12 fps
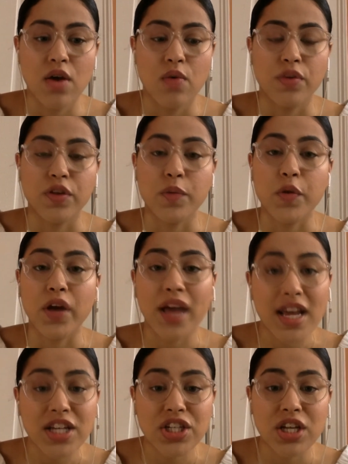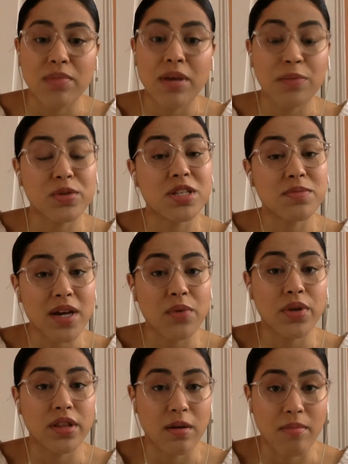With communication, people speak
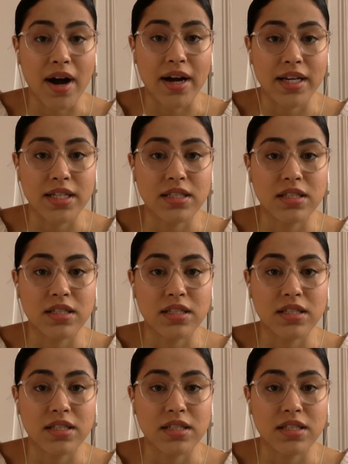with their bodies.